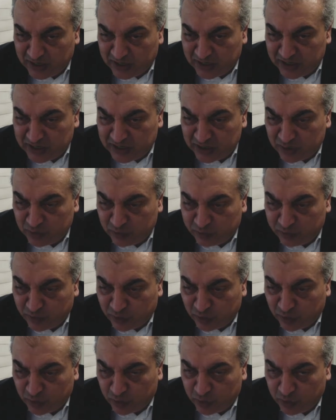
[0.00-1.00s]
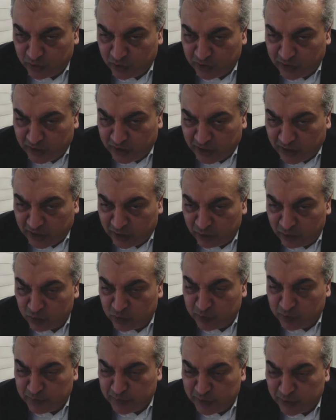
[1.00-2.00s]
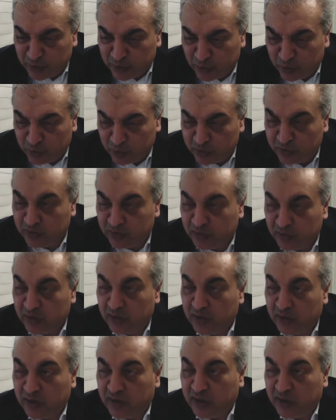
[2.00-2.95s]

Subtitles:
easy to follow, and which would be known,